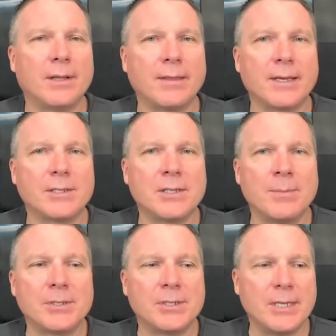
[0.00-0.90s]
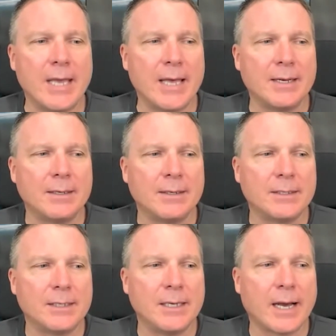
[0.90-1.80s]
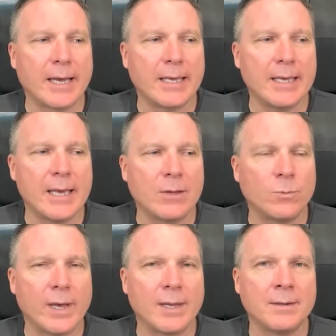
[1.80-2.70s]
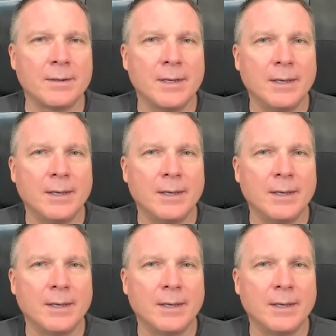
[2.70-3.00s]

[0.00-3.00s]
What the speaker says: I think his name is Tien Nguyen,